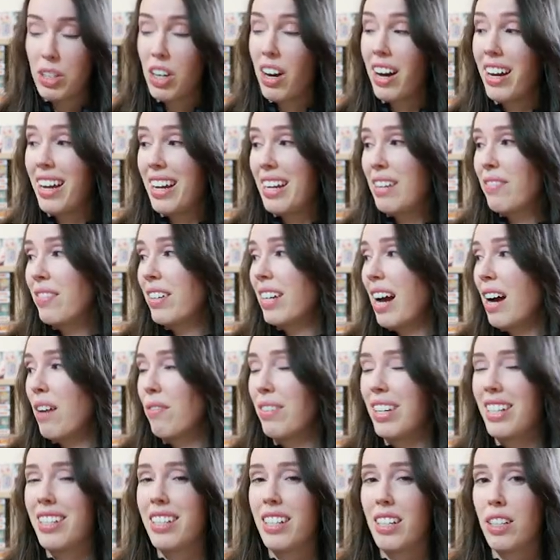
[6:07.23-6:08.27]
I even have
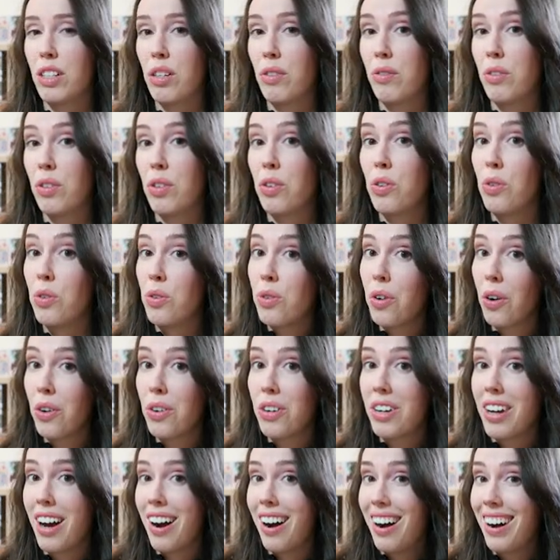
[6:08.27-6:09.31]
a deck of Uno
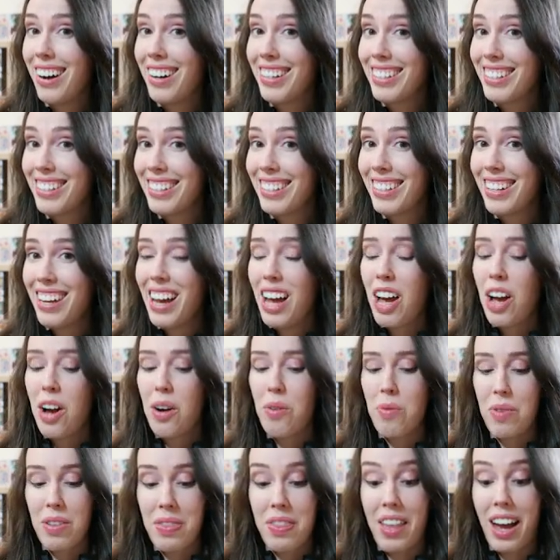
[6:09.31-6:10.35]
cards
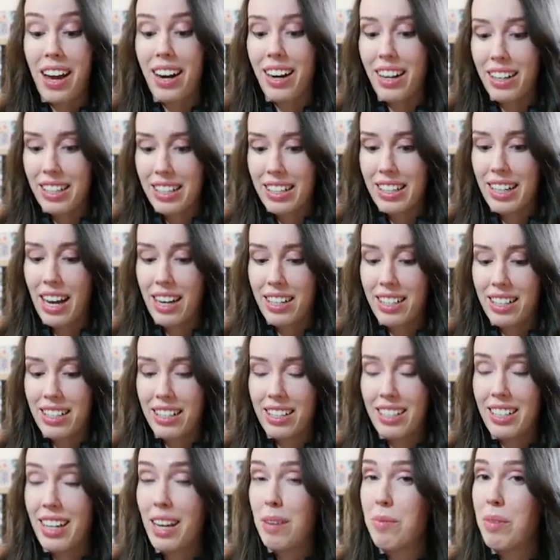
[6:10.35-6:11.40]
with that exact
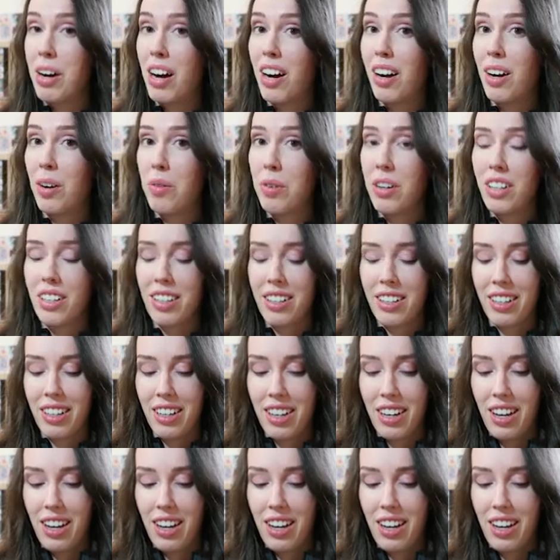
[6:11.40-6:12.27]
same artwork.